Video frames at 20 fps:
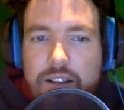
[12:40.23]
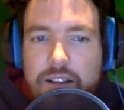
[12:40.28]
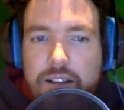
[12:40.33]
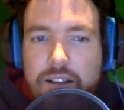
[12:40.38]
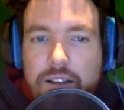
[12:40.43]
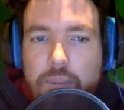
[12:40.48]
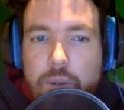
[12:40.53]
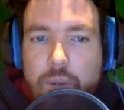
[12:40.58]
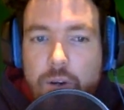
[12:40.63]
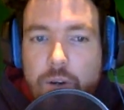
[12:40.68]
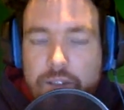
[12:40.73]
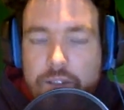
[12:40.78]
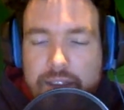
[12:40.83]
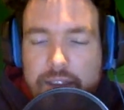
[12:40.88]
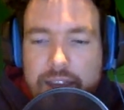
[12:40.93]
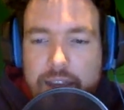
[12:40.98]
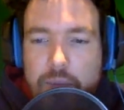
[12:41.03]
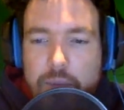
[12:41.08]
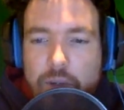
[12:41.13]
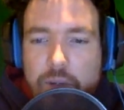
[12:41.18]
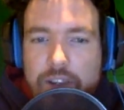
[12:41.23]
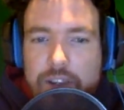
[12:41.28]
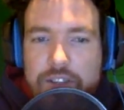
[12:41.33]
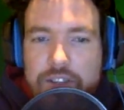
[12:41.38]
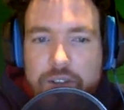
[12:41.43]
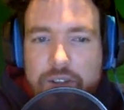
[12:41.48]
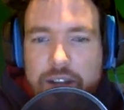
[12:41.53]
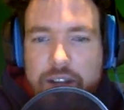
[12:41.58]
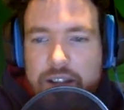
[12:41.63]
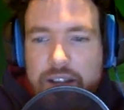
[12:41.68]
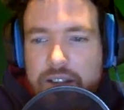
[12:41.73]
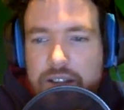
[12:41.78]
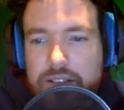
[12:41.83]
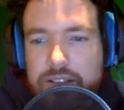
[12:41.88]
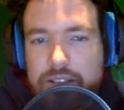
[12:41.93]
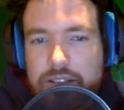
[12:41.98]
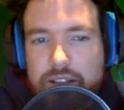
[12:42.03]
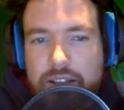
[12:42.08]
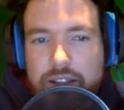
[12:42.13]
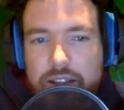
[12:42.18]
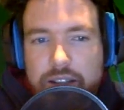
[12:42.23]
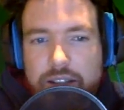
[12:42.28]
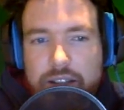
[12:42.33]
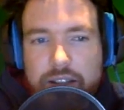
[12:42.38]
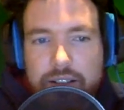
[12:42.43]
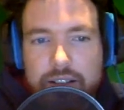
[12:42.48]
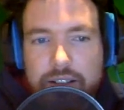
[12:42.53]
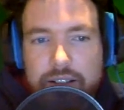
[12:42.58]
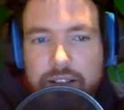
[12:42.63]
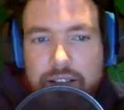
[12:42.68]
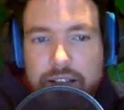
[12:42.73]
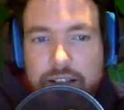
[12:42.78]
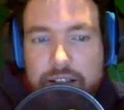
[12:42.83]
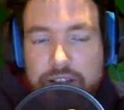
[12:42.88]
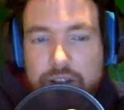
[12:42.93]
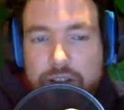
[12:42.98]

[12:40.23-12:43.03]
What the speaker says: part of the game or Easter eggs. It's